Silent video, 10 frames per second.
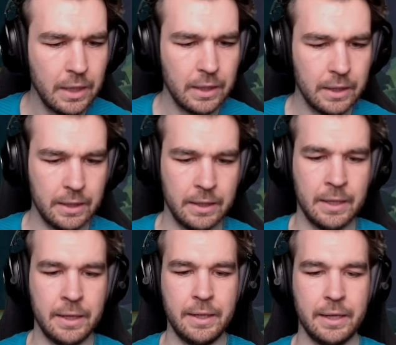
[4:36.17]

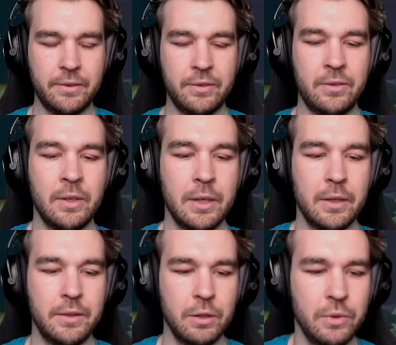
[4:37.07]
And that's
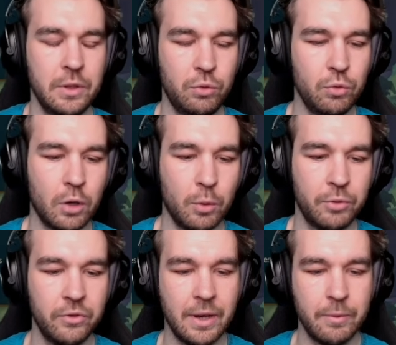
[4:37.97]
the only 2
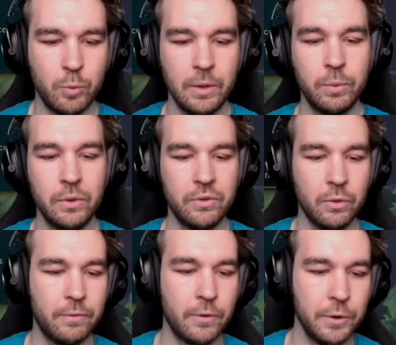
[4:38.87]
options I've went with
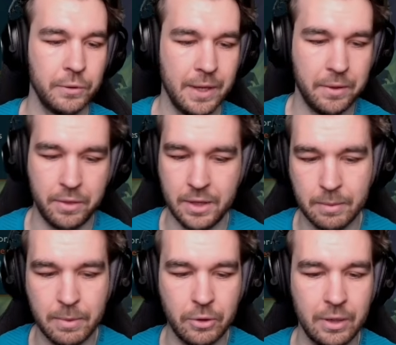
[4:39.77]
so far. You can think
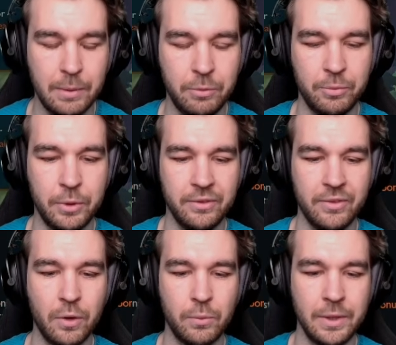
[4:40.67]
about Eclipse, but it's
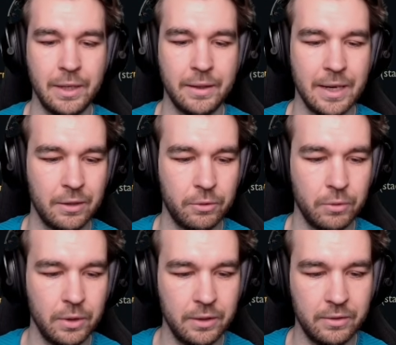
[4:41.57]
not really that
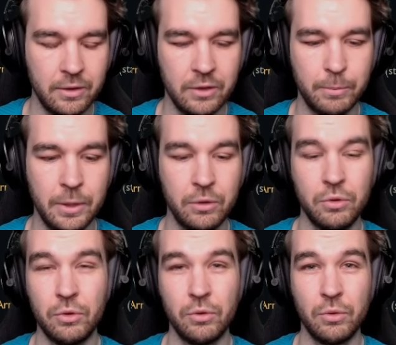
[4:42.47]
good. It's better to
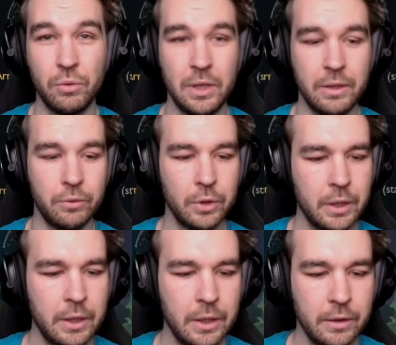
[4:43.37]
just go Cleaver.
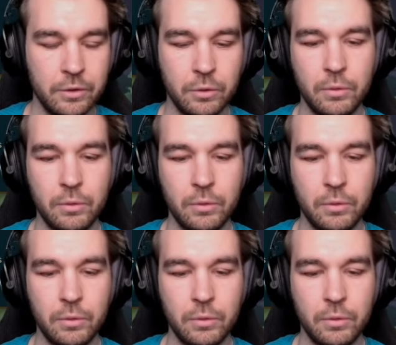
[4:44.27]
So